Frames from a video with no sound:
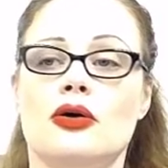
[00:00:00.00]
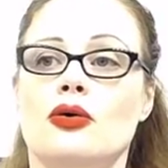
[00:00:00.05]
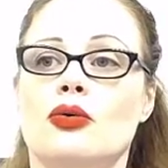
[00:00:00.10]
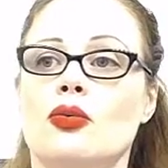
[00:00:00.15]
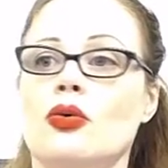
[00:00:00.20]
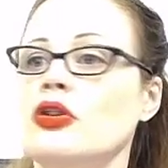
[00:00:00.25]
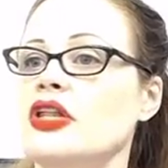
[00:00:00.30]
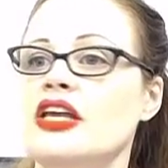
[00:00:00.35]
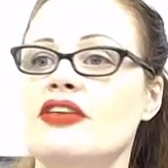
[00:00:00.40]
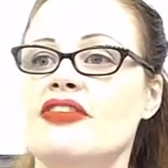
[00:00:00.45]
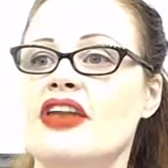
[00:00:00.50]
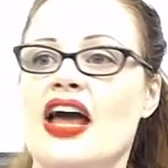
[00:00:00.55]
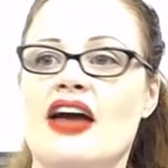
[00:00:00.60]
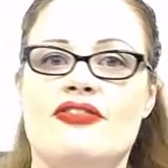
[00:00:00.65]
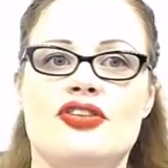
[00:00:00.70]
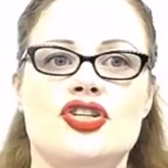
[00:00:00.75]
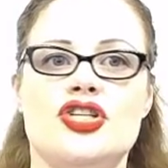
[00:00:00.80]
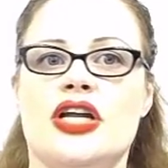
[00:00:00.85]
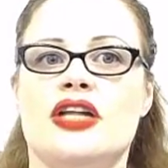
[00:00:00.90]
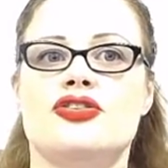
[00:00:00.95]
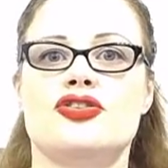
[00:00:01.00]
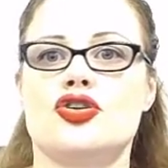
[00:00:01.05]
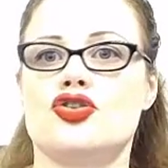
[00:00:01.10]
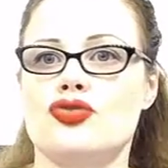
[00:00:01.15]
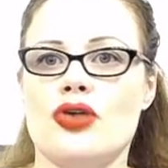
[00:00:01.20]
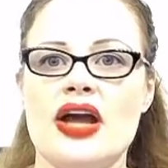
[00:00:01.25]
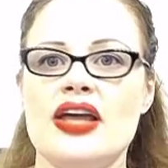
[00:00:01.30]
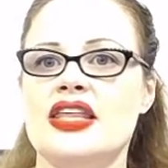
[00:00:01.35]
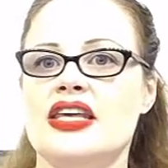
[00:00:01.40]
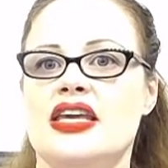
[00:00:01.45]
will even have a chance to
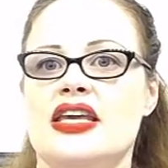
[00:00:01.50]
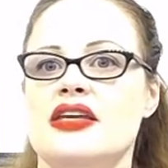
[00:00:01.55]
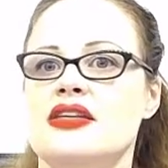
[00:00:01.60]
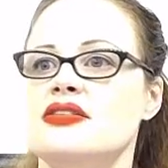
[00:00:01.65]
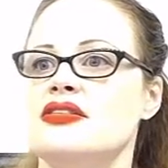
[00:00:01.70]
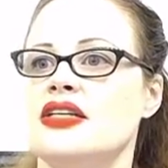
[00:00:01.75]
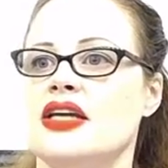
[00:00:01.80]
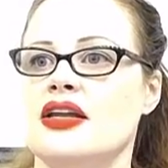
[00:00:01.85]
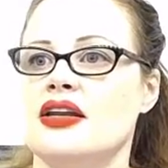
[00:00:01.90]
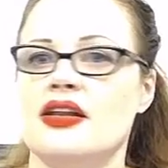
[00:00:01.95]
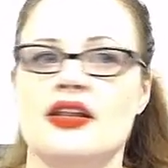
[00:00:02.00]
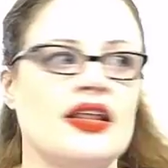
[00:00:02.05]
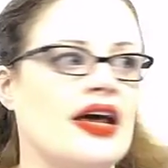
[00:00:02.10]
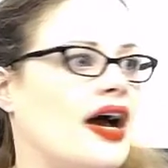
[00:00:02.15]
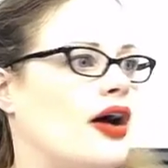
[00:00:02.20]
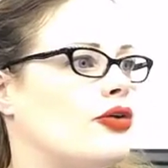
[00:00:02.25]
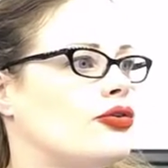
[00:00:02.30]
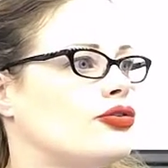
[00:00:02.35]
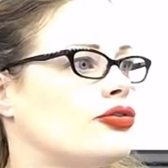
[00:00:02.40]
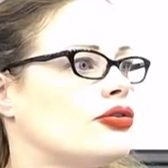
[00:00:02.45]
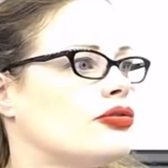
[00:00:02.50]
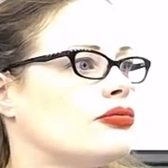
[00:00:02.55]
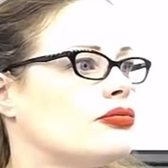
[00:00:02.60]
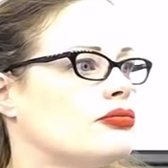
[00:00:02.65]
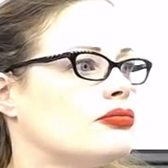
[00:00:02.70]
try the keys to get into the house.